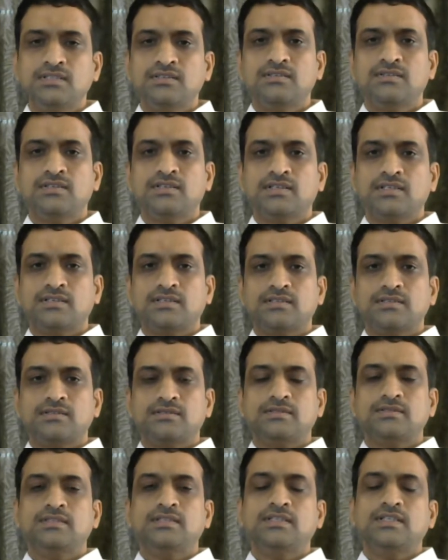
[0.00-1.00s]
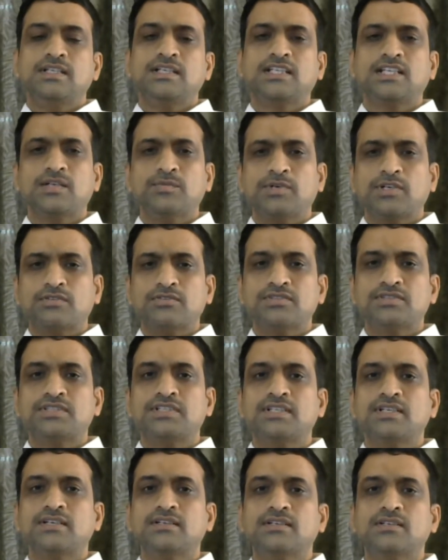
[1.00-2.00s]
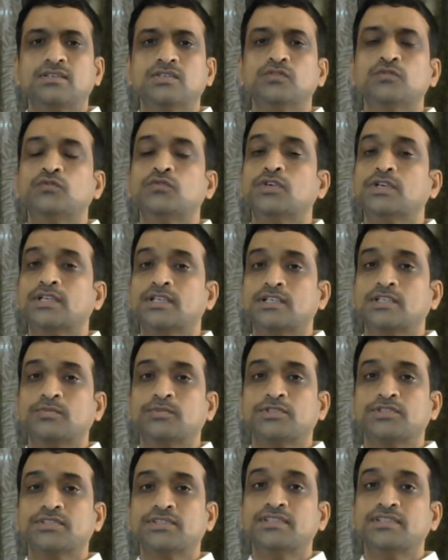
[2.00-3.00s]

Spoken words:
uh, it can be around 300 to 400%